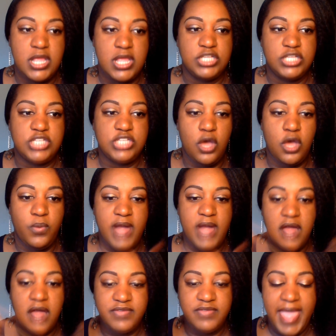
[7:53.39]
So when
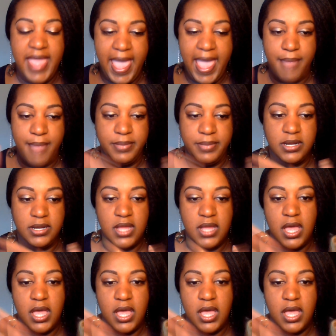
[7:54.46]
all of that happened,